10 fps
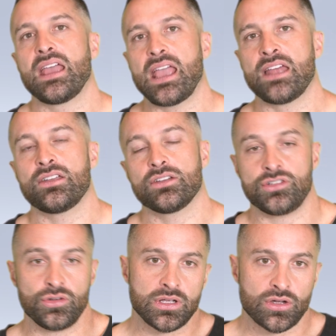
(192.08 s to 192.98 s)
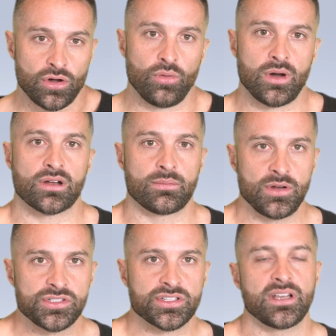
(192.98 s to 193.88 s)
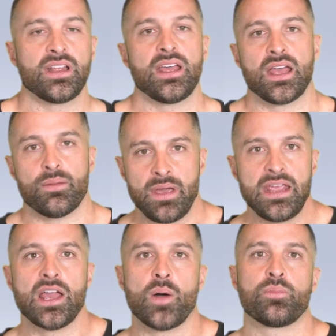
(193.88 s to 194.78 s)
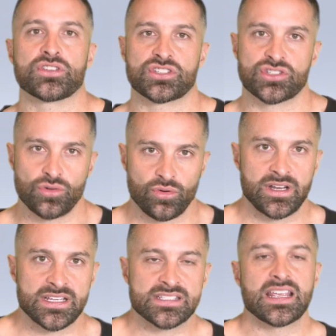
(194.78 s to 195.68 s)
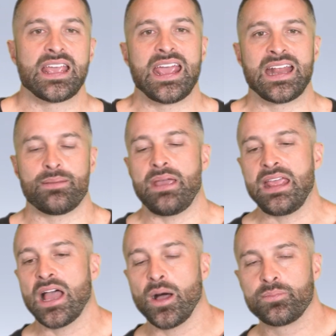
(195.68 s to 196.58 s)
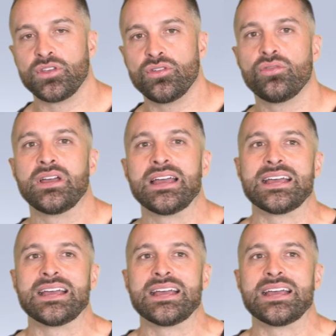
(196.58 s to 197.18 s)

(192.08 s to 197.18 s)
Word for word: and doing cold water immersion may help with soreness and it may help you